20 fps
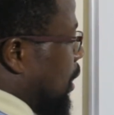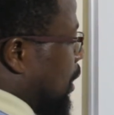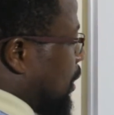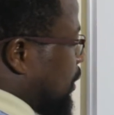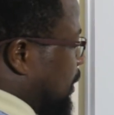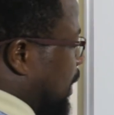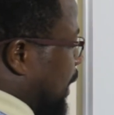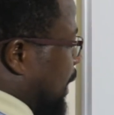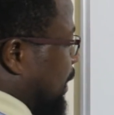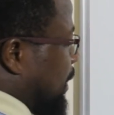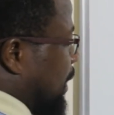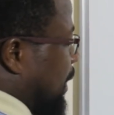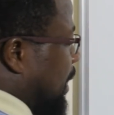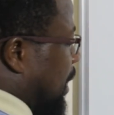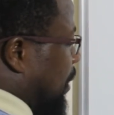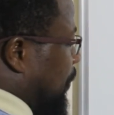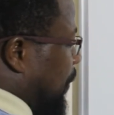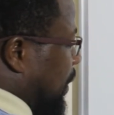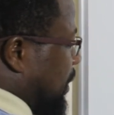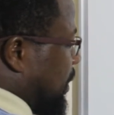Taking the
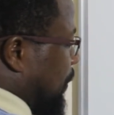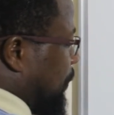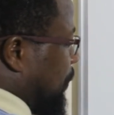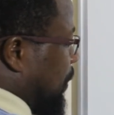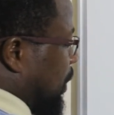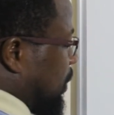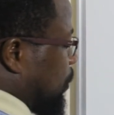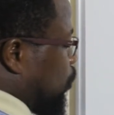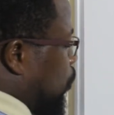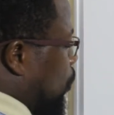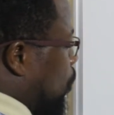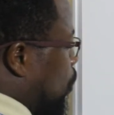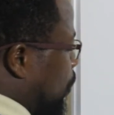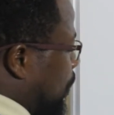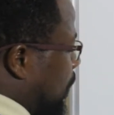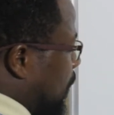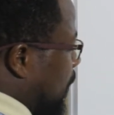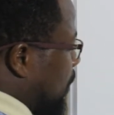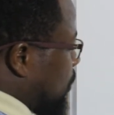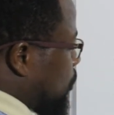derivative, this will go
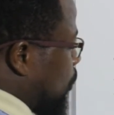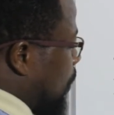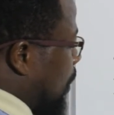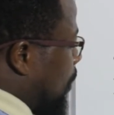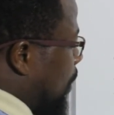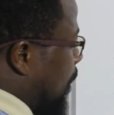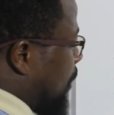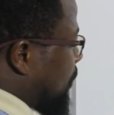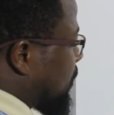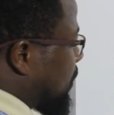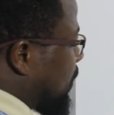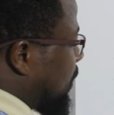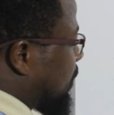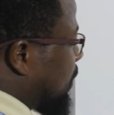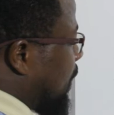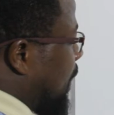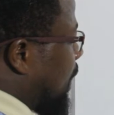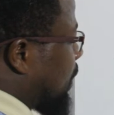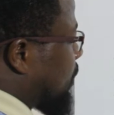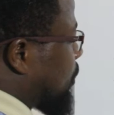there, so I will have
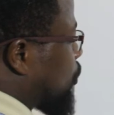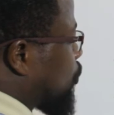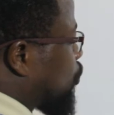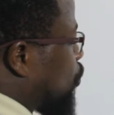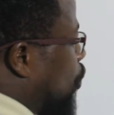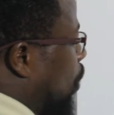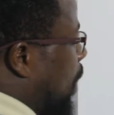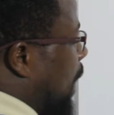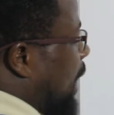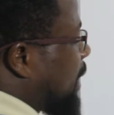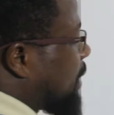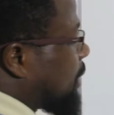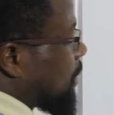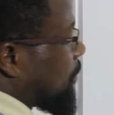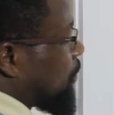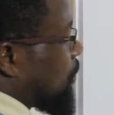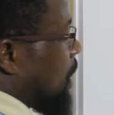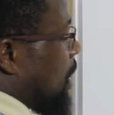6x squared